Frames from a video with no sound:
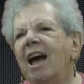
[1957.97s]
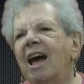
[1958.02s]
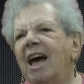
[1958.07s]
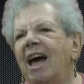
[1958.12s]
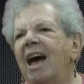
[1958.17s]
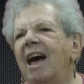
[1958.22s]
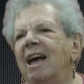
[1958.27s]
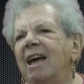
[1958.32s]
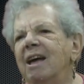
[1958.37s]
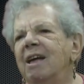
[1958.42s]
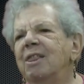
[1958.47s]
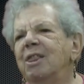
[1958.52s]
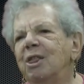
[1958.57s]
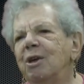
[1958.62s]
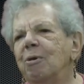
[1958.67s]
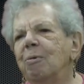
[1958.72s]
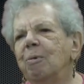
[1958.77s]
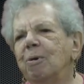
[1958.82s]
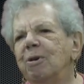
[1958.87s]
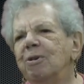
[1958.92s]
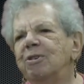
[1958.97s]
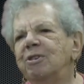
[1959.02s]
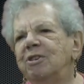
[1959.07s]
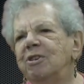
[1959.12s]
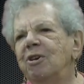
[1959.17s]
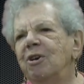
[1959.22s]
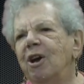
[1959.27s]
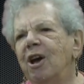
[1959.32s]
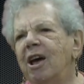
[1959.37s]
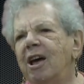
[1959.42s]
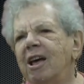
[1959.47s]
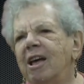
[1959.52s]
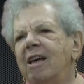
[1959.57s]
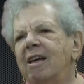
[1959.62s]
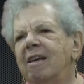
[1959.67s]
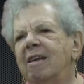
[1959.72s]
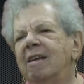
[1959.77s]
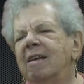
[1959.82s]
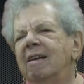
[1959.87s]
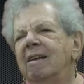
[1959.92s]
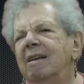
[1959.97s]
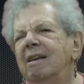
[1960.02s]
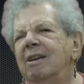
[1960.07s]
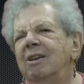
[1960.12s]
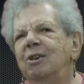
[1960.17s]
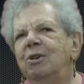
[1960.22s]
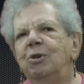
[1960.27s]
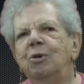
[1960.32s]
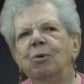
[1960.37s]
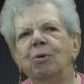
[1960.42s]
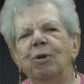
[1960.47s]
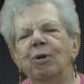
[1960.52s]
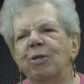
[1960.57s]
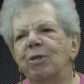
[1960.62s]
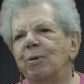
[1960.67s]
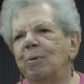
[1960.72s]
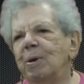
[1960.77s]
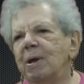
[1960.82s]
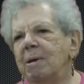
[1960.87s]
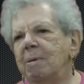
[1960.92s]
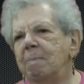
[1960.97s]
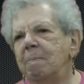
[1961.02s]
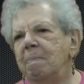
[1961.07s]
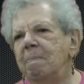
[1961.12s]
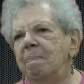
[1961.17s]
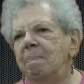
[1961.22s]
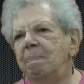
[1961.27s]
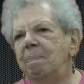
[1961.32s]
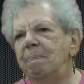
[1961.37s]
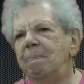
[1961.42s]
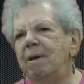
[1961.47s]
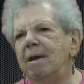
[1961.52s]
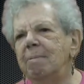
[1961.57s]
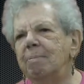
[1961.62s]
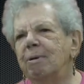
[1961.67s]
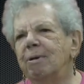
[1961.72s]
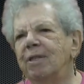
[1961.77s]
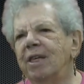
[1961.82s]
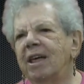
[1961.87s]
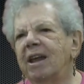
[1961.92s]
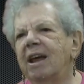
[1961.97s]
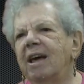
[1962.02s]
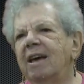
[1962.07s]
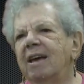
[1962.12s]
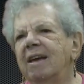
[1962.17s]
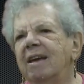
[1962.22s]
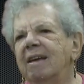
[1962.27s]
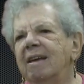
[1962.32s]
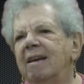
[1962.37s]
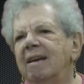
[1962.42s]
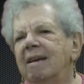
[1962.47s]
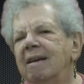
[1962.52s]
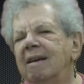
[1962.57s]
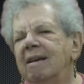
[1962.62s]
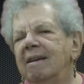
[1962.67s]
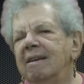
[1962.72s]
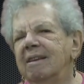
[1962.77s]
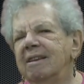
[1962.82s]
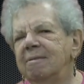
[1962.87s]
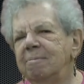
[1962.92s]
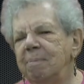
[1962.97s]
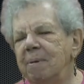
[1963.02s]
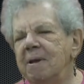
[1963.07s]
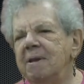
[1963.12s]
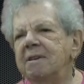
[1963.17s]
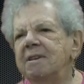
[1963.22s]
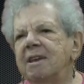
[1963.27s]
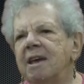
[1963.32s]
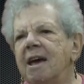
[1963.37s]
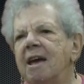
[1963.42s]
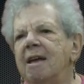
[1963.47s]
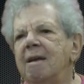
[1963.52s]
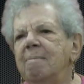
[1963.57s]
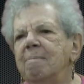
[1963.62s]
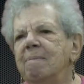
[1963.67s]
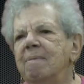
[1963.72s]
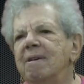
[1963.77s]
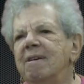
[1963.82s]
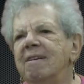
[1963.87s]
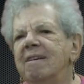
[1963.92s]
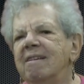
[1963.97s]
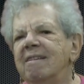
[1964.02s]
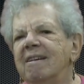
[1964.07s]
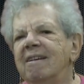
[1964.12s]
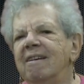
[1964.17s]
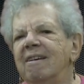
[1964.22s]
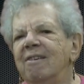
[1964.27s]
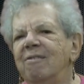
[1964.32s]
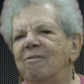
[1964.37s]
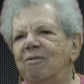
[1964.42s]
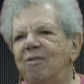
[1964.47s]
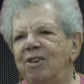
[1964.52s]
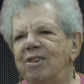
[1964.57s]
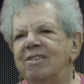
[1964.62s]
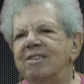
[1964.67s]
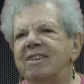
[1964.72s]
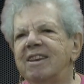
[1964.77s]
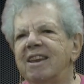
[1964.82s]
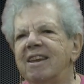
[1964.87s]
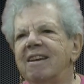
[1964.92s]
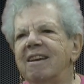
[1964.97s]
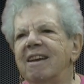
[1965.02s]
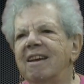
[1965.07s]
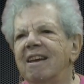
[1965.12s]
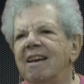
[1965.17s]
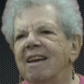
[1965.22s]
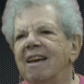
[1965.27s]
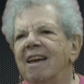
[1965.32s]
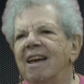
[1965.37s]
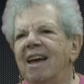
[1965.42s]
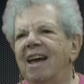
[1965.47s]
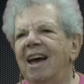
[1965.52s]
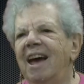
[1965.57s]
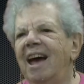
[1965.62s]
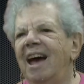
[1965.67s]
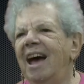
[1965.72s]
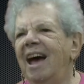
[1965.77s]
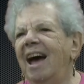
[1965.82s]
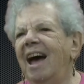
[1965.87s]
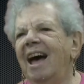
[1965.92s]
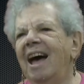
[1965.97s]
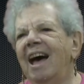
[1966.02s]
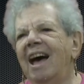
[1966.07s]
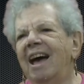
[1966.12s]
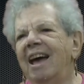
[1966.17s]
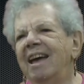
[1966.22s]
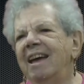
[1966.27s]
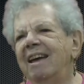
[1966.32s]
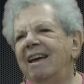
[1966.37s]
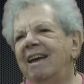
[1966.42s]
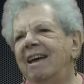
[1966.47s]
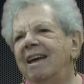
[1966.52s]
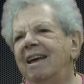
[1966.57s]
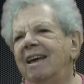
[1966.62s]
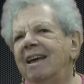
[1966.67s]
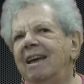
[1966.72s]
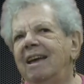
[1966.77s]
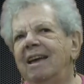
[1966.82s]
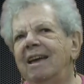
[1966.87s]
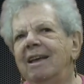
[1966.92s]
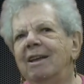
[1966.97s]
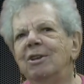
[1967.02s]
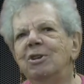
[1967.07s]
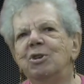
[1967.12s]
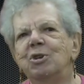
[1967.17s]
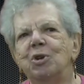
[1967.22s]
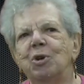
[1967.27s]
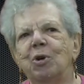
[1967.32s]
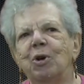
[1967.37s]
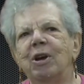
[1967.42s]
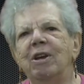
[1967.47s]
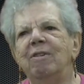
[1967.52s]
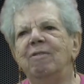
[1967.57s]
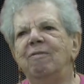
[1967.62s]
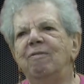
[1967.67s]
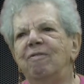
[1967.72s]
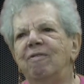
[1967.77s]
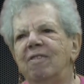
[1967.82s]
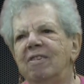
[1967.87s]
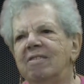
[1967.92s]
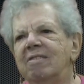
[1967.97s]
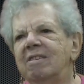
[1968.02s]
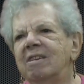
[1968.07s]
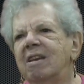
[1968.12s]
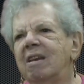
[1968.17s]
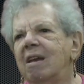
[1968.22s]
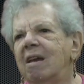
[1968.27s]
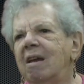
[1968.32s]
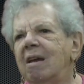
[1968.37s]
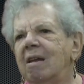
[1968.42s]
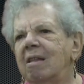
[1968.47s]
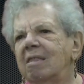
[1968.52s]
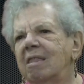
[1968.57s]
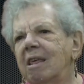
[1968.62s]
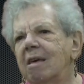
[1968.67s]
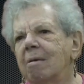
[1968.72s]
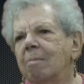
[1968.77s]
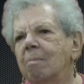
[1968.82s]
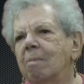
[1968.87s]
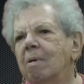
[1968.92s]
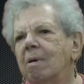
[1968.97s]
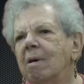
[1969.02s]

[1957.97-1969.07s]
There were 2 or 3 people that I spent time visiting. I enjoyed visiting them.